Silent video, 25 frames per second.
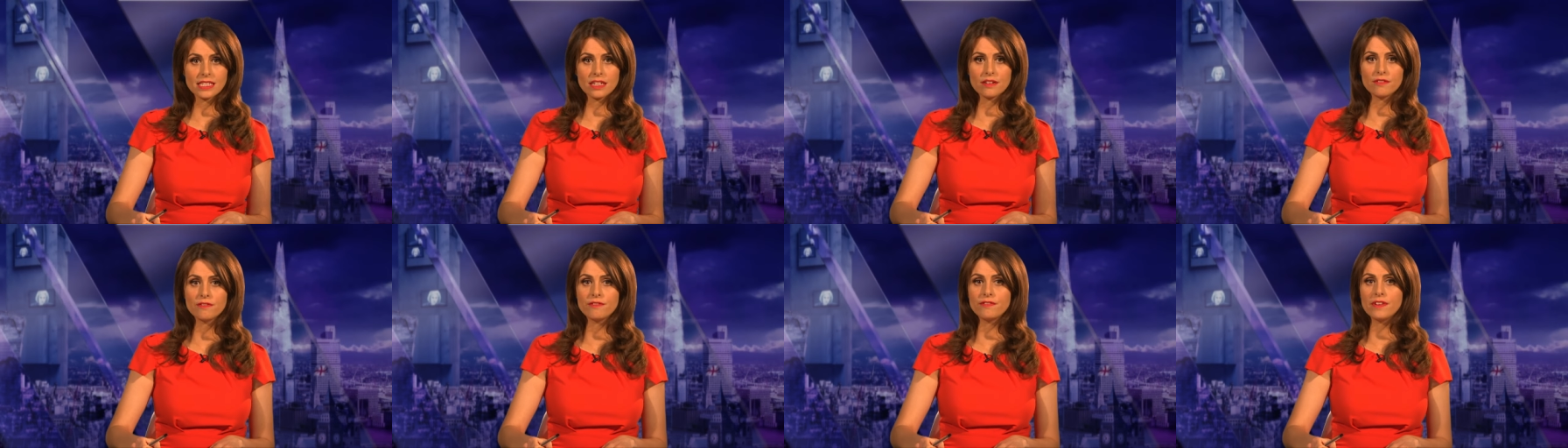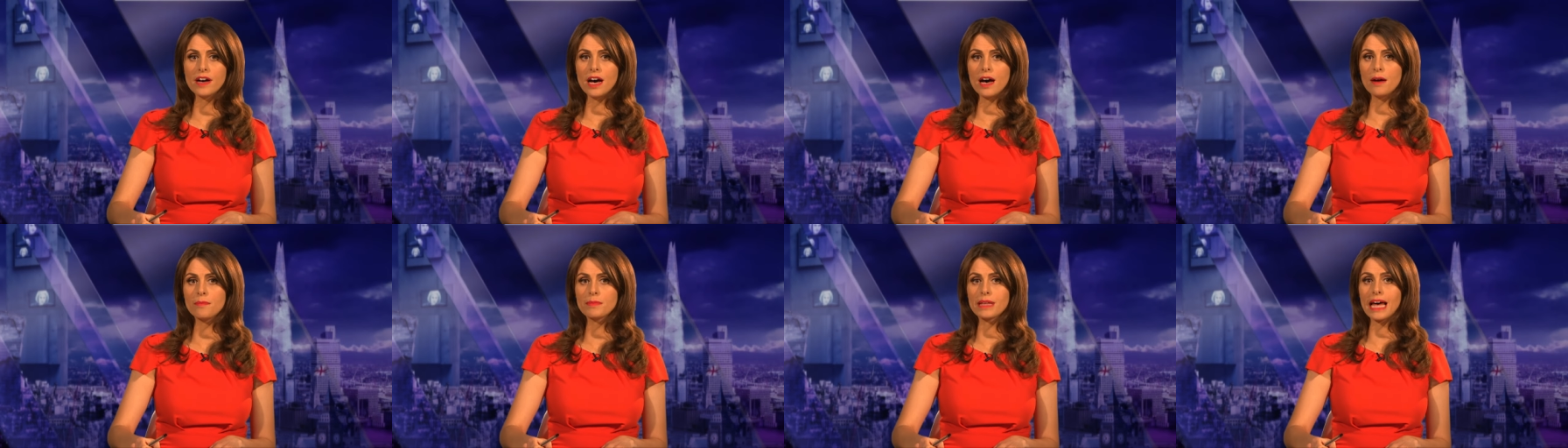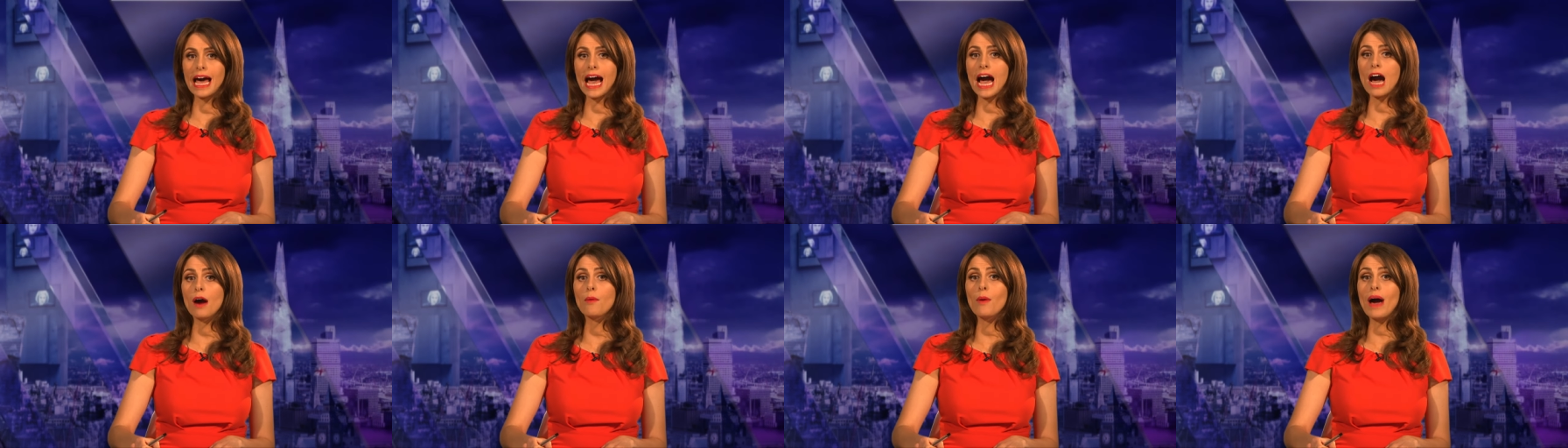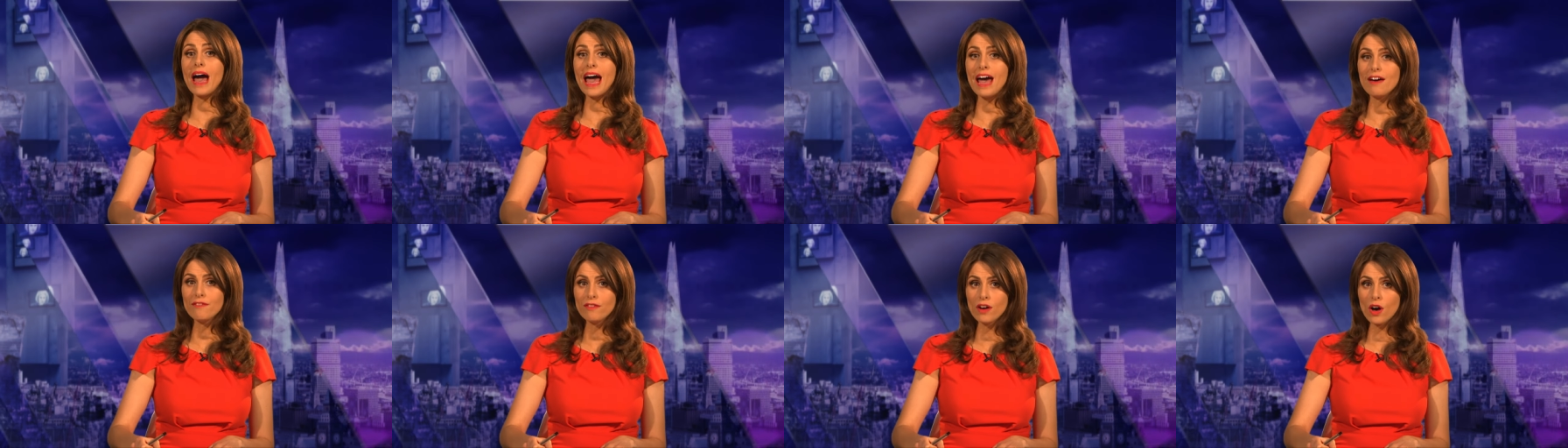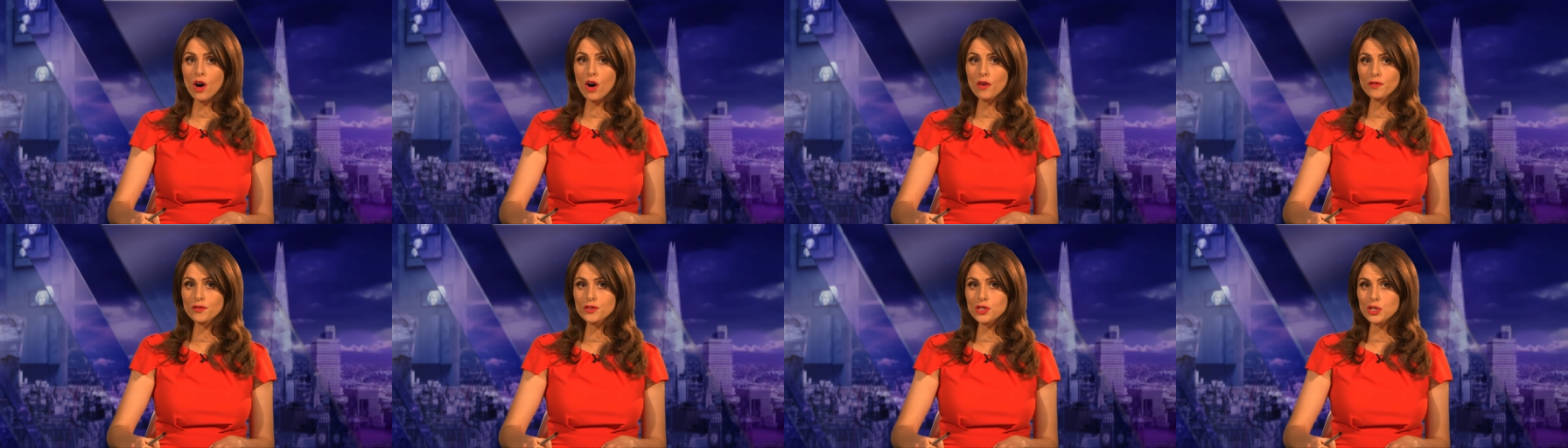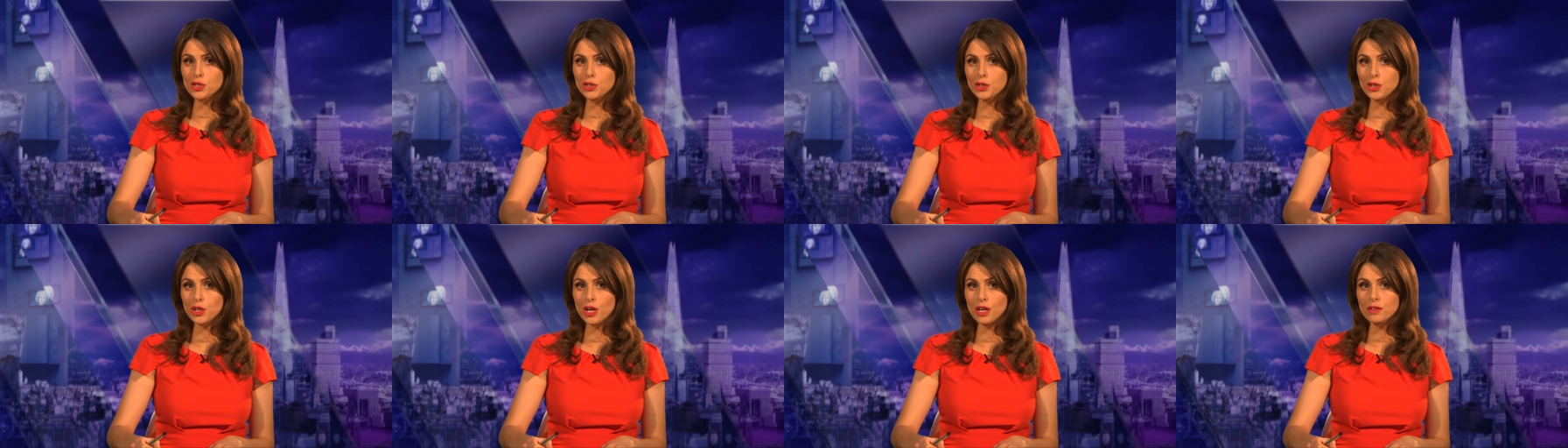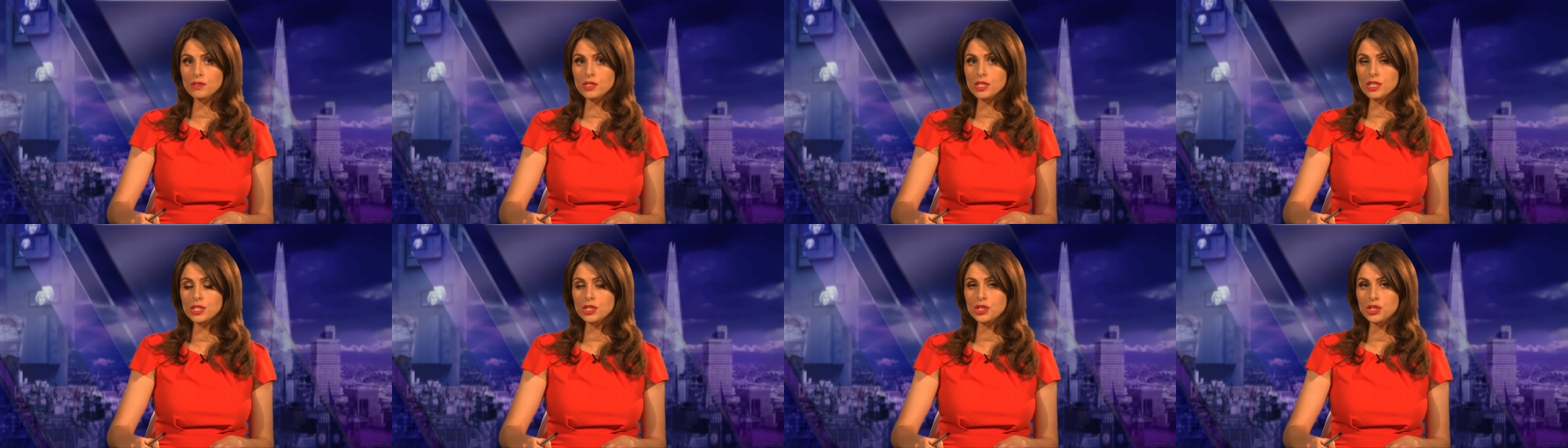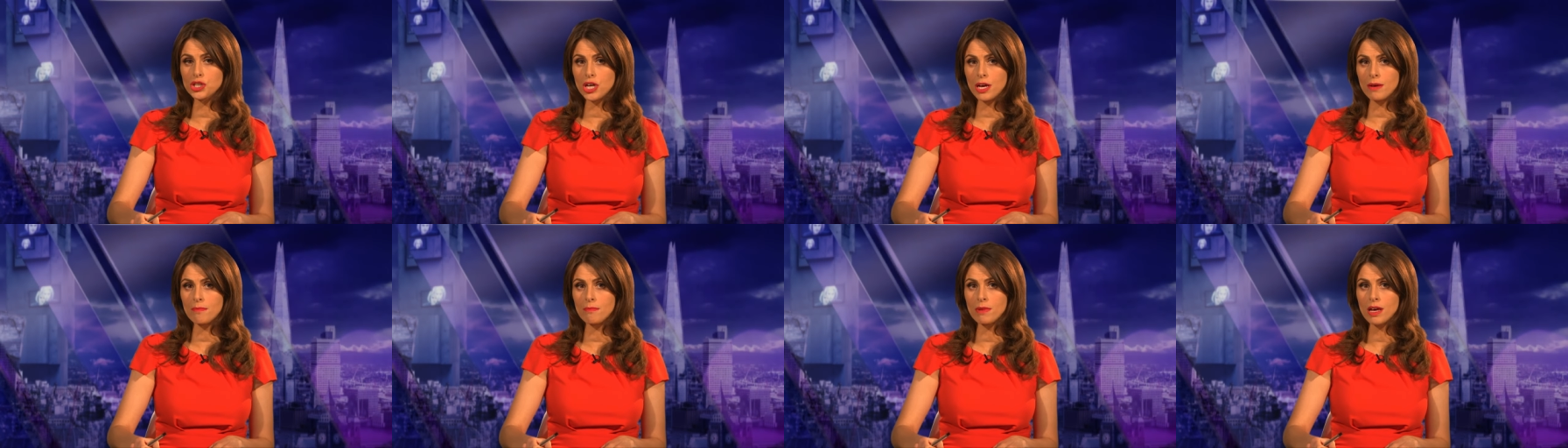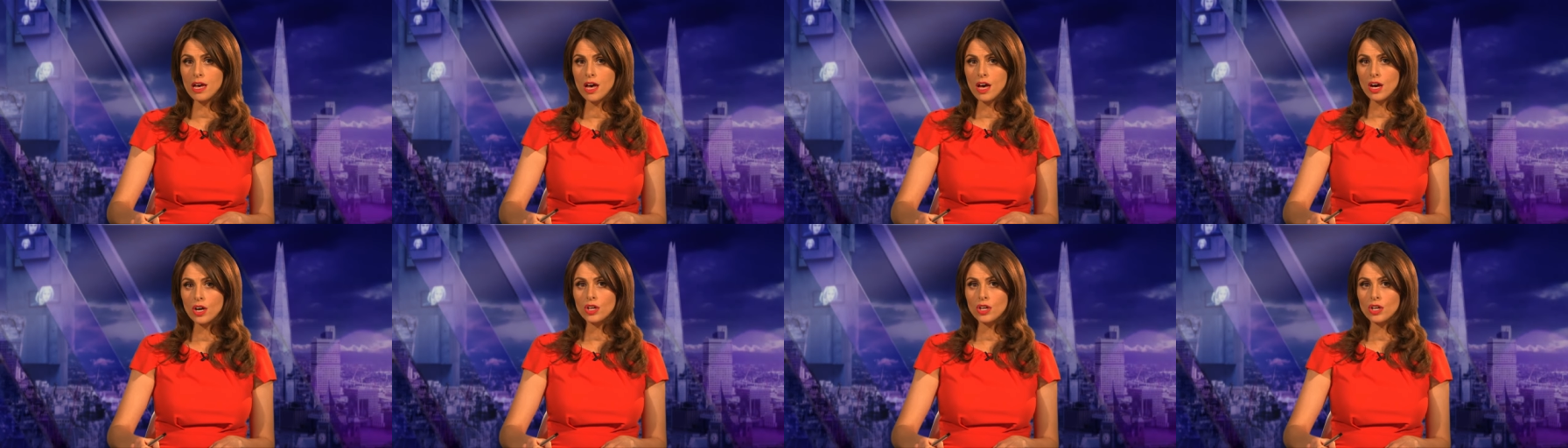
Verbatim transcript: confirmed that however often you go to the gym,